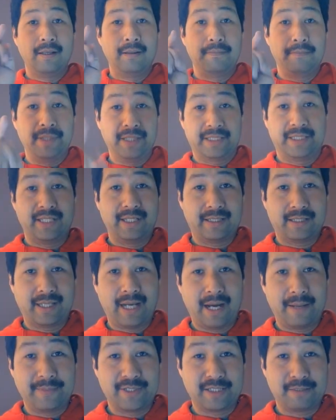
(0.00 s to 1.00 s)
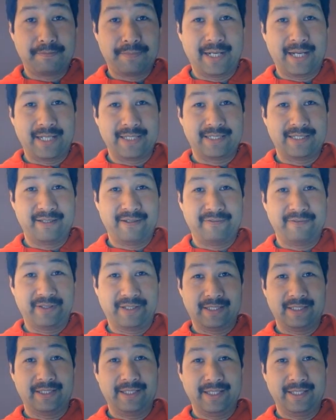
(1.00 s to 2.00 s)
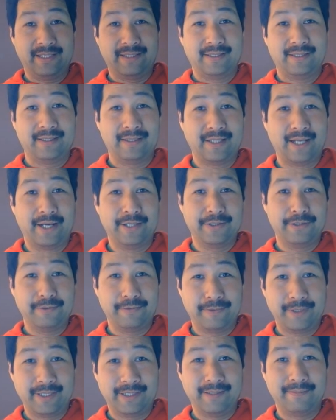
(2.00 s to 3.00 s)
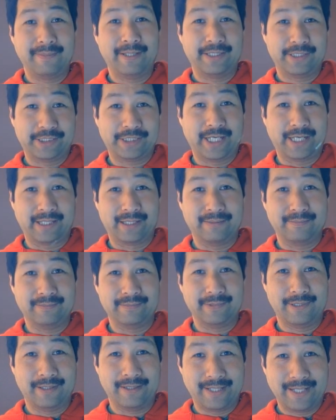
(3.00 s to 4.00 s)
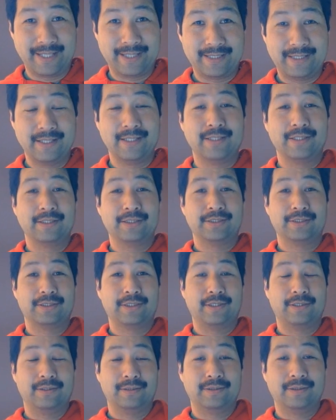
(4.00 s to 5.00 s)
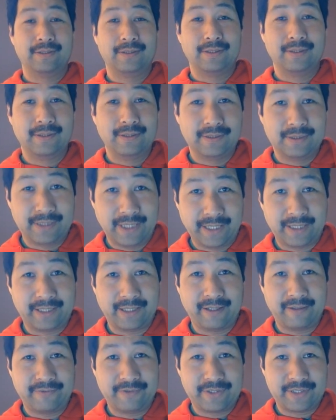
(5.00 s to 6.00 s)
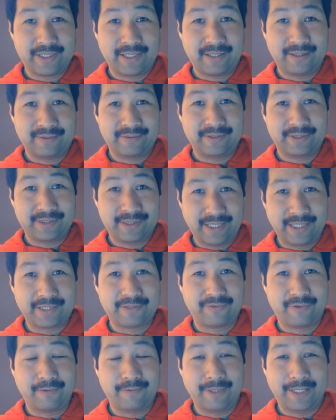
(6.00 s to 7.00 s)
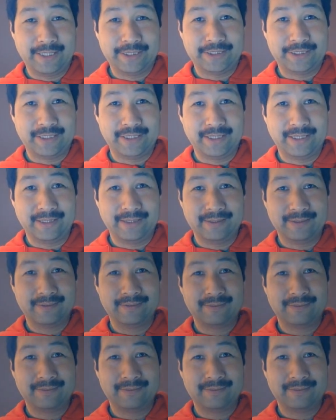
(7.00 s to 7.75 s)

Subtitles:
but keep comments positive and clean. I do read them and check them, all right? So take care of yourselves. Thanks for watching.